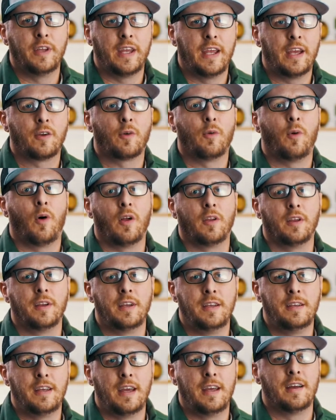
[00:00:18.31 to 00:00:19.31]
and
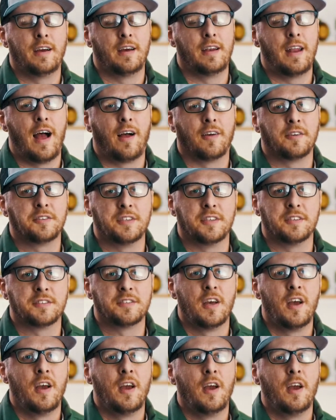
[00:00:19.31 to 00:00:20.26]
quality data analysis.